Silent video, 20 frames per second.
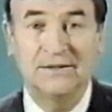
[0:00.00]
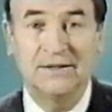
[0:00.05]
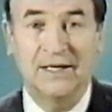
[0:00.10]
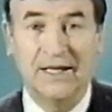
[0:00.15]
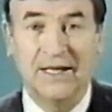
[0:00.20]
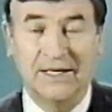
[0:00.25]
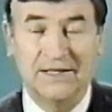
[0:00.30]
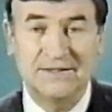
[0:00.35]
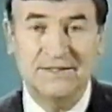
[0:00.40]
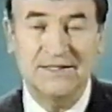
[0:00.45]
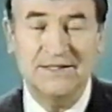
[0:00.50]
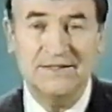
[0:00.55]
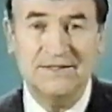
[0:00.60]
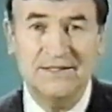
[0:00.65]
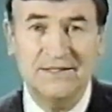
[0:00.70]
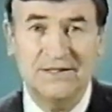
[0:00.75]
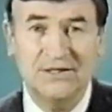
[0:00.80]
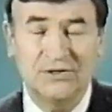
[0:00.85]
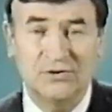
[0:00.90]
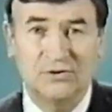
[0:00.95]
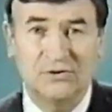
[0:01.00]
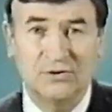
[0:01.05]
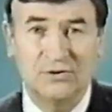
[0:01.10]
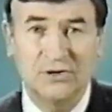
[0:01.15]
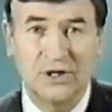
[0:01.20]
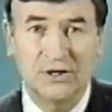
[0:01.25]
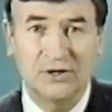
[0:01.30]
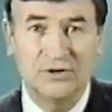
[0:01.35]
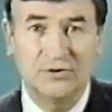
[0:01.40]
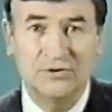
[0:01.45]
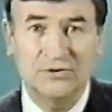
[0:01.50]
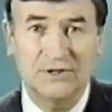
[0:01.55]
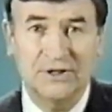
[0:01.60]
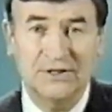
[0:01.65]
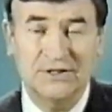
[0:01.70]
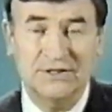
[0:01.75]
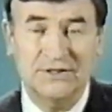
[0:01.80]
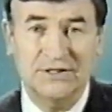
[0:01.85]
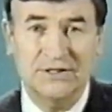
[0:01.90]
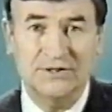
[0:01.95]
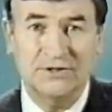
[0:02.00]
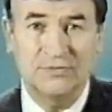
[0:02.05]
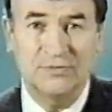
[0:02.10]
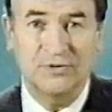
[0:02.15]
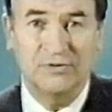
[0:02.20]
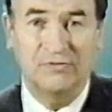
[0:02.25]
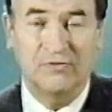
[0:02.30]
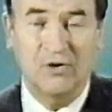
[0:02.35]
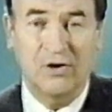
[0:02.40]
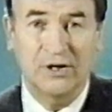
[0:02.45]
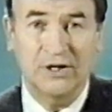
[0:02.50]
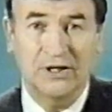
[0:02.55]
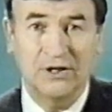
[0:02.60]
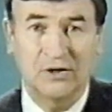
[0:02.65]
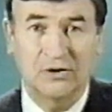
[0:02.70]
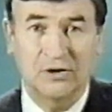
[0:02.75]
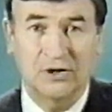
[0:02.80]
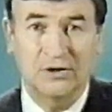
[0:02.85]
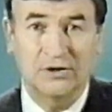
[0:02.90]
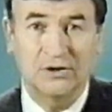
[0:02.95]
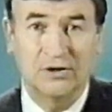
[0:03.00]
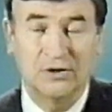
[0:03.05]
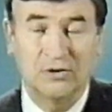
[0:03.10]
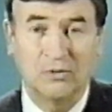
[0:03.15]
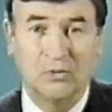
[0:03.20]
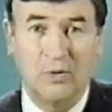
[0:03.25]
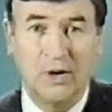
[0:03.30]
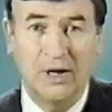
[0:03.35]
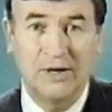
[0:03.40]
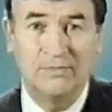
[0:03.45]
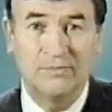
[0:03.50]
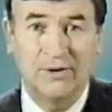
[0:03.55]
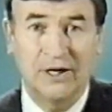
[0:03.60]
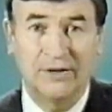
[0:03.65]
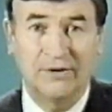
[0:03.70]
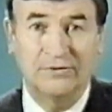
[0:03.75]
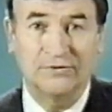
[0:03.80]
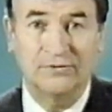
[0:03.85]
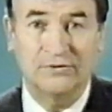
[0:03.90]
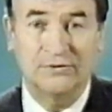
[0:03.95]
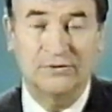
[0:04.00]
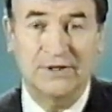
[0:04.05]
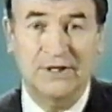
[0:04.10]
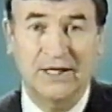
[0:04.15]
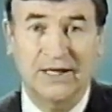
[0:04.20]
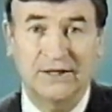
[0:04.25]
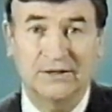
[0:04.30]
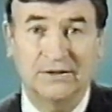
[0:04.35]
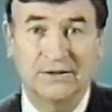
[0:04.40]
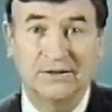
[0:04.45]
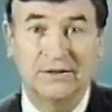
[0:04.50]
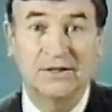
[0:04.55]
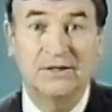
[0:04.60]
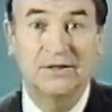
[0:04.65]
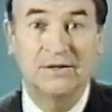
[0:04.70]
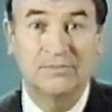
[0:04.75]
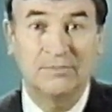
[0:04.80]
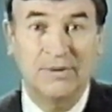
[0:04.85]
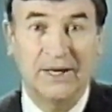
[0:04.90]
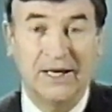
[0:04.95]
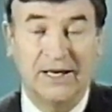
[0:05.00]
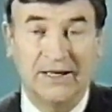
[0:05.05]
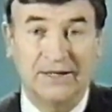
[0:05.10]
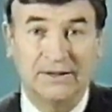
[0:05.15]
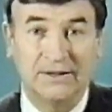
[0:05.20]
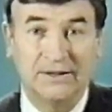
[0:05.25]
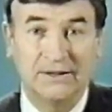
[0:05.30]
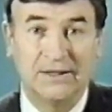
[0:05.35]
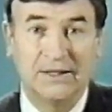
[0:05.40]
and it's easy to do using the system you've already learned, 1 bun through 10 pen.